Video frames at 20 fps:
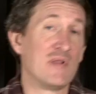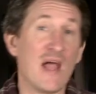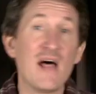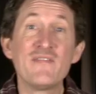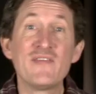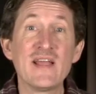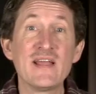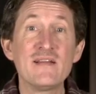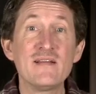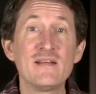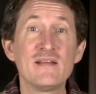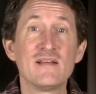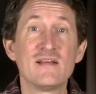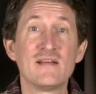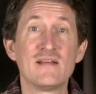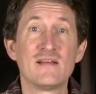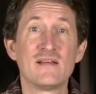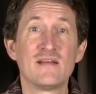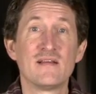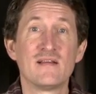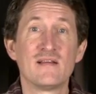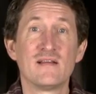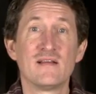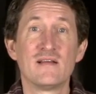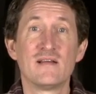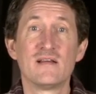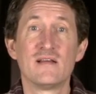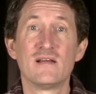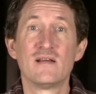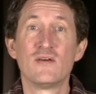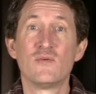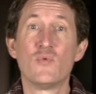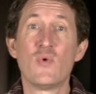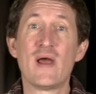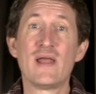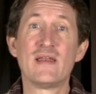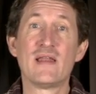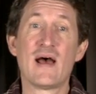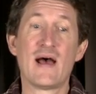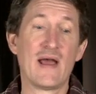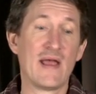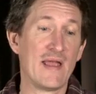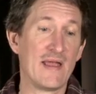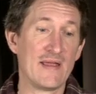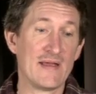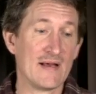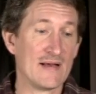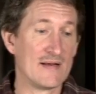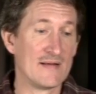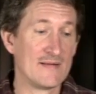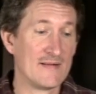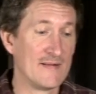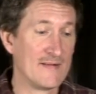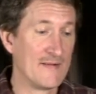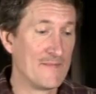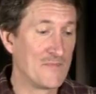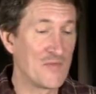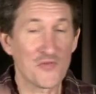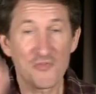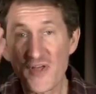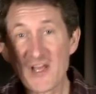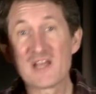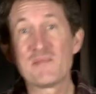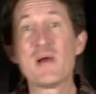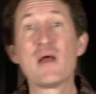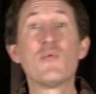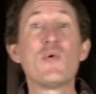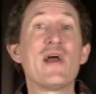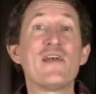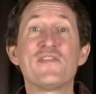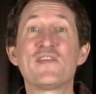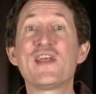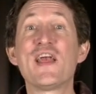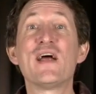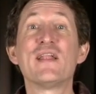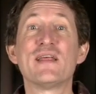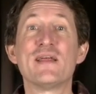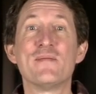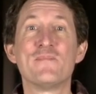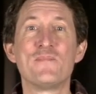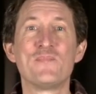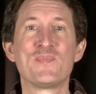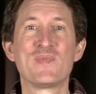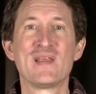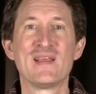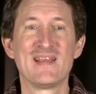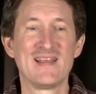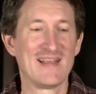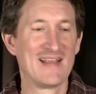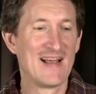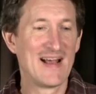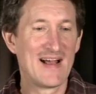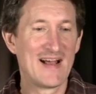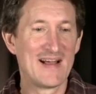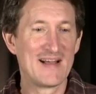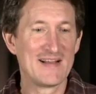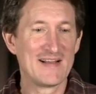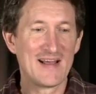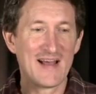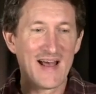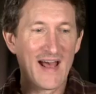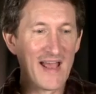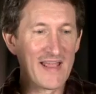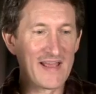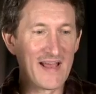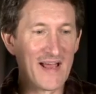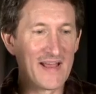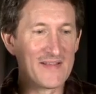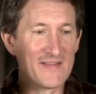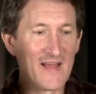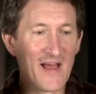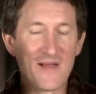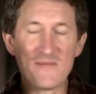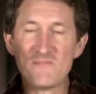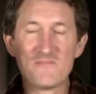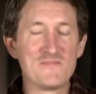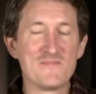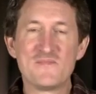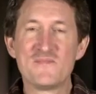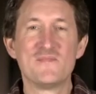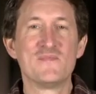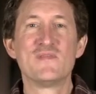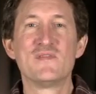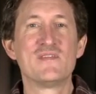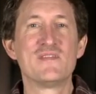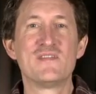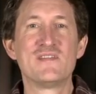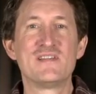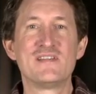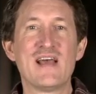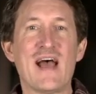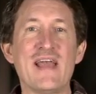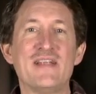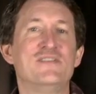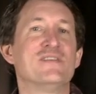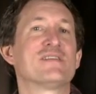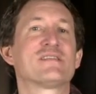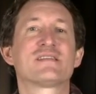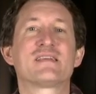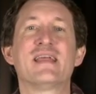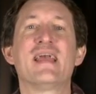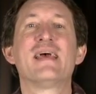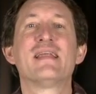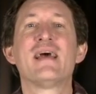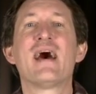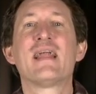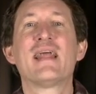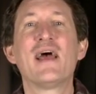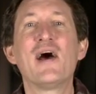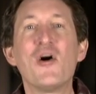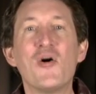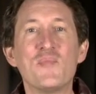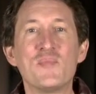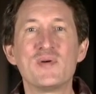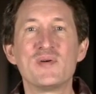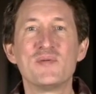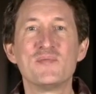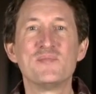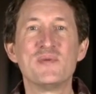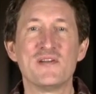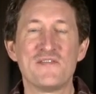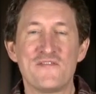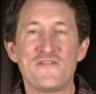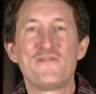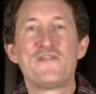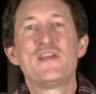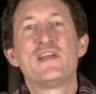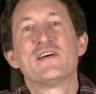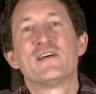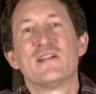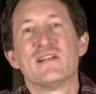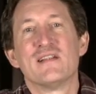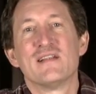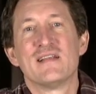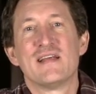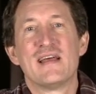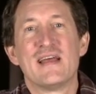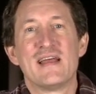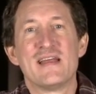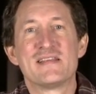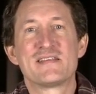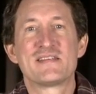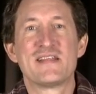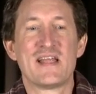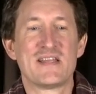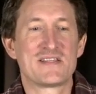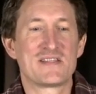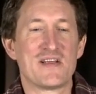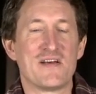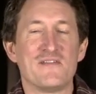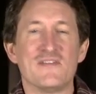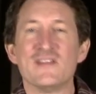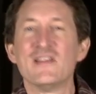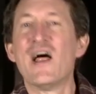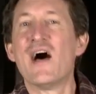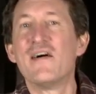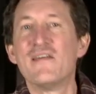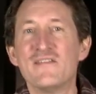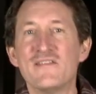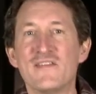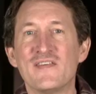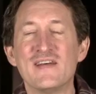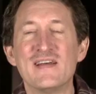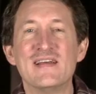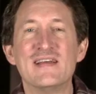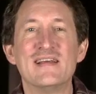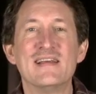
loving when I, uh, you know, think of my wife Kelly. Uh, I, I, I, I just cannot help but feel a sense of love